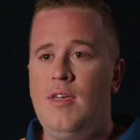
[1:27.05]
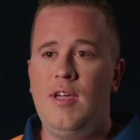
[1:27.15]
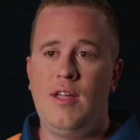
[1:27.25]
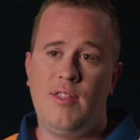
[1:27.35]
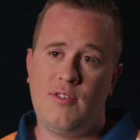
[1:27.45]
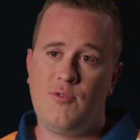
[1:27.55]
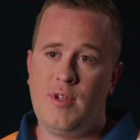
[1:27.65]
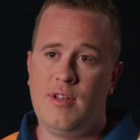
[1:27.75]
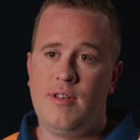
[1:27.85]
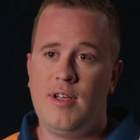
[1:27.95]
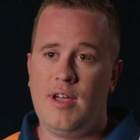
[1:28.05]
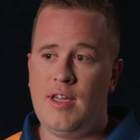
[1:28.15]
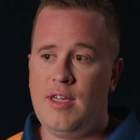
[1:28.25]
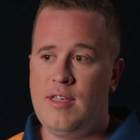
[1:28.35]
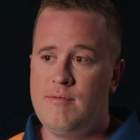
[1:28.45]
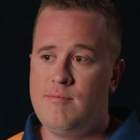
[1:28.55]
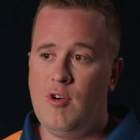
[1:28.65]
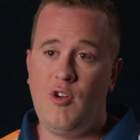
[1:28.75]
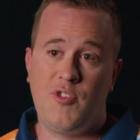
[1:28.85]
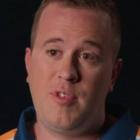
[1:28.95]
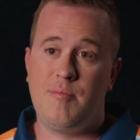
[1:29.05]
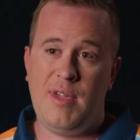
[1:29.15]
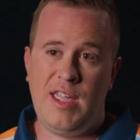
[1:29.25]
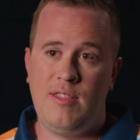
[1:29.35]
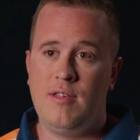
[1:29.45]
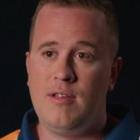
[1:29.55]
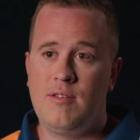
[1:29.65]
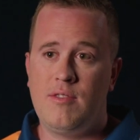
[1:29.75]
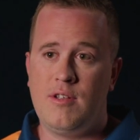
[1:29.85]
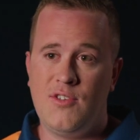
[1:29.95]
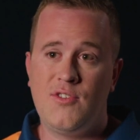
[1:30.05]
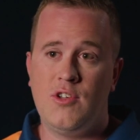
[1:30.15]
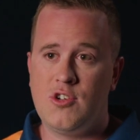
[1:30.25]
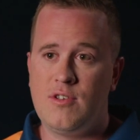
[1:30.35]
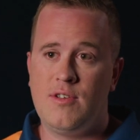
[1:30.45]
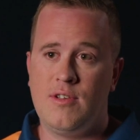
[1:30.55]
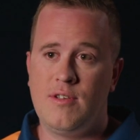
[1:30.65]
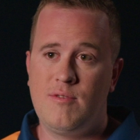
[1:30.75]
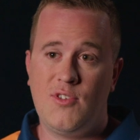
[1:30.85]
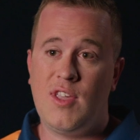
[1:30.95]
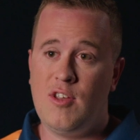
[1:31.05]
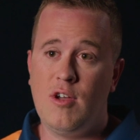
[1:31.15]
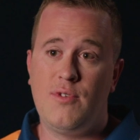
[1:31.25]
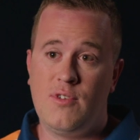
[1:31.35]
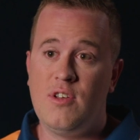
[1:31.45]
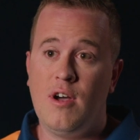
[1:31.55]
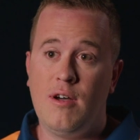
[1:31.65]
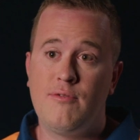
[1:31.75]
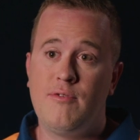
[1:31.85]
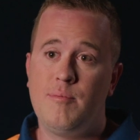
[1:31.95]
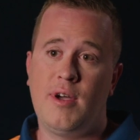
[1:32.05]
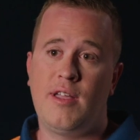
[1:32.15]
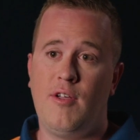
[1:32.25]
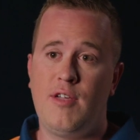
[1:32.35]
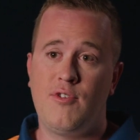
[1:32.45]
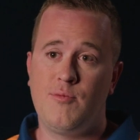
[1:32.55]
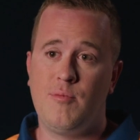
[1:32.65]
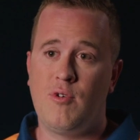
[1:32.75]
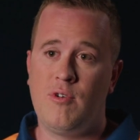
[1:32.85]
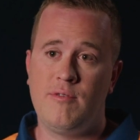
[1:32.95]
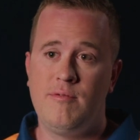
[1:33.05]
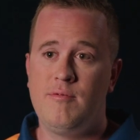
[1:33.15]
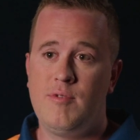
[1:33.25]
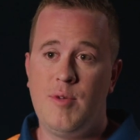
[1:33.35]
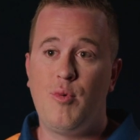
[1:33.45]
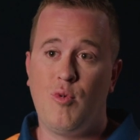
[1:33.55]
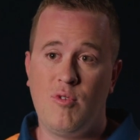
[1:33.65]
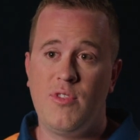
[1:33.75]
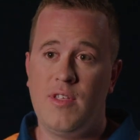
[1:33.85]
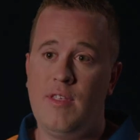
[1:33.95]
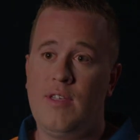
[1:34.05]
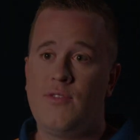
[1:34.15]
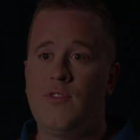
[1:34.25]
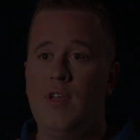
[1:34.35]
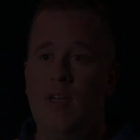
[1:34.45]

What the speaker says: and that's when I ultimately made the decision to say enough is enough. My life is more important than this.